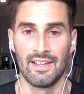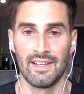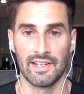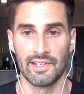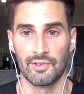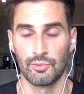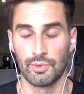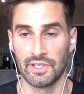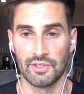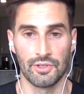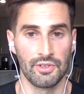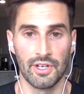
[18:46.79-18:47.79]
and
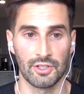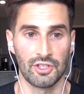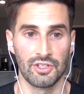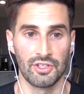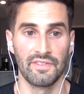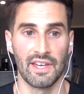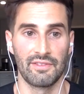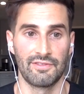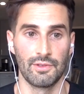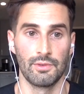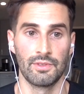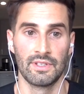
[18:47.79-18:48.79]
reintroduction of that
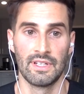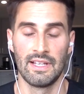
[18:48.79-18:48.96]
food.